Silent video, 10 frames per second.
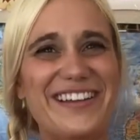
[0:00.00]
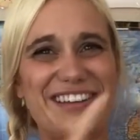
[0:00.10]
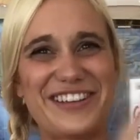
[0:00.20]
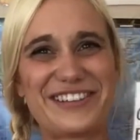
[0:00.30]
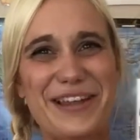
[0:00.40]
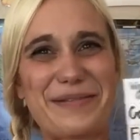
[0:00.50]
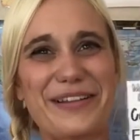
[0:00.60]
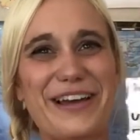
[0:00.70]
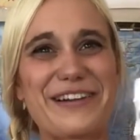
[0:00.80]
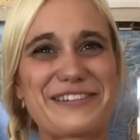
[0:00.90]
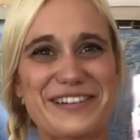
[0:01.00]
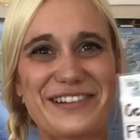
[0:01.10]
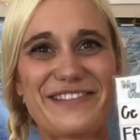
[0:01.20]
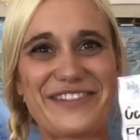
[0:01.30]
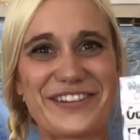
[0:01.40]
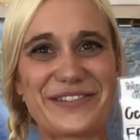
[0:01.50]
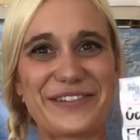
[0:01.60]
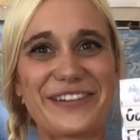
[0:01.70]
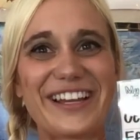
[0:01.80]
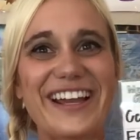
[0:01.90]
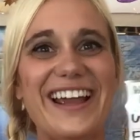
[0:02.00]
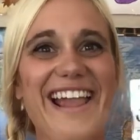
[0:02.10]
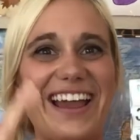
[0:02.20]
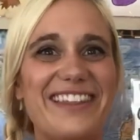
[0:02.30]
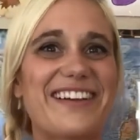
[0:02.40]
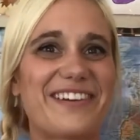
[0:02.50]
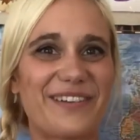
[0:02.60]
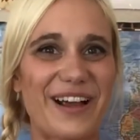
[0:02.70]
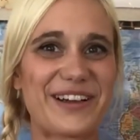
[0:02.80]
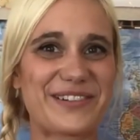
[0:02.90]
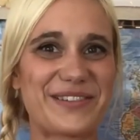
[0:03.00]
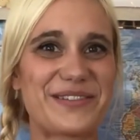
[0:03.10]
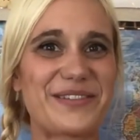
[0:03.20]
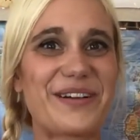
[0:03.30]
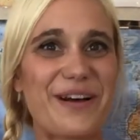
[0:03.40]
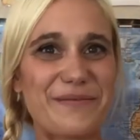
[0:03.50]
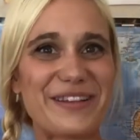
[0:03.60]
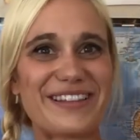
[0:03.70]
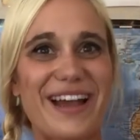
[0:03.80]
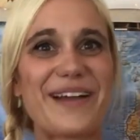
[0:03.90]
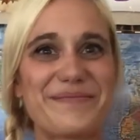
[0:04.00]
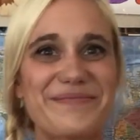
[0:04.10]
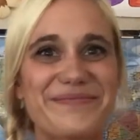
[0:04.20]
Teach them the letters individually, and the corrections will come with time.